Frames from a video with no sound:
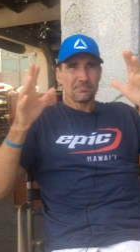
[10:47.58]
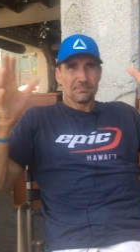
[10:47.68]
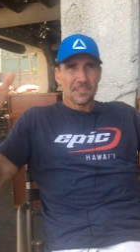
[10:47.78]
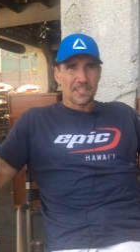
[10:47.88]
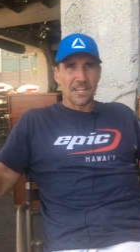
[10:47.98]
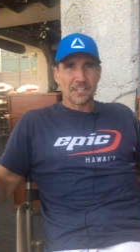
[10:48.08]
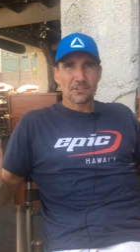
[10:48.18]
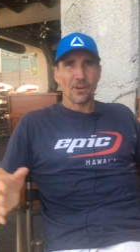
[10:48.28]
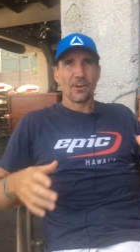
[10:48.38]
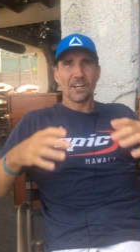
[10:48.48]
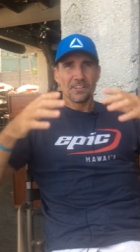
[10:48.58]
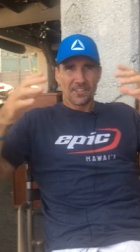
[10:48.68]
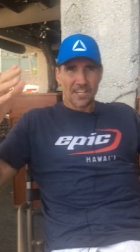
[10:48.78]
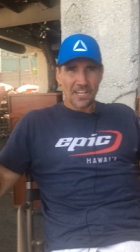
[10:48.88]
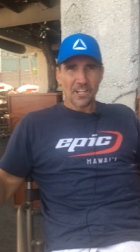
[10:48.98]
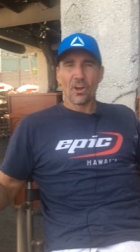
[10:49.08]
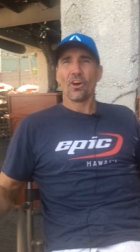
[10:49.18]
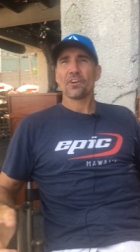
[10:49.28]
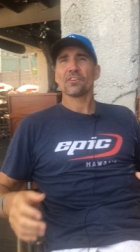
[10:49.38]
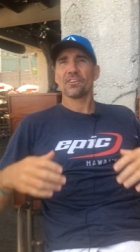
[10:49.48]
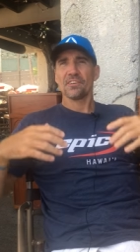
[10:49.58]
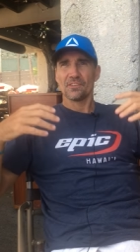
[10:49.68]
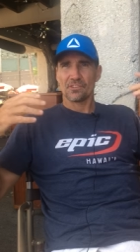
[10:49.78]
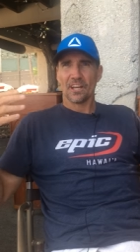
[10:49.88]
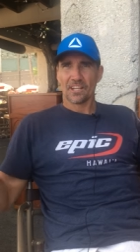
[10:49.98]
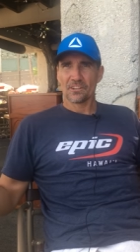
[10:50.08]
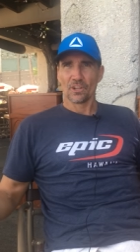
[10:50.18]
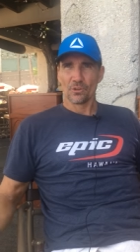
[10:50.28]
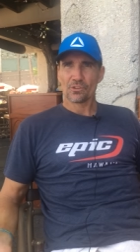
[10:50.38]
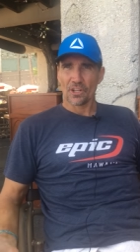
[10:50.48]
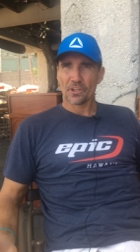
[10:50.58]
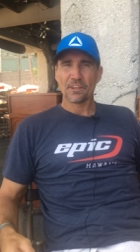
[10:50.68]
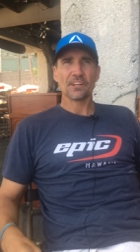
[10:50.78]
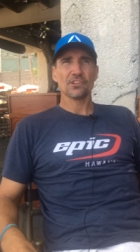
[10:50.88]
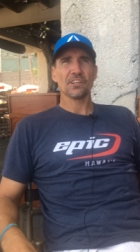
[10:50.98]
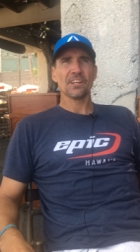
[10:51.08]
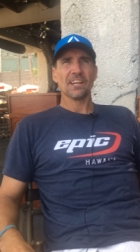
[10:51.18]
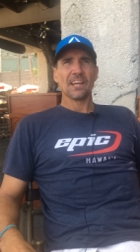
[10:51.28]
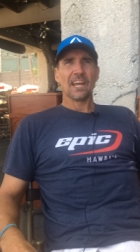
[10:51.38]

you're getting tired, you're getting hot, you're starting to lose a lot of energy,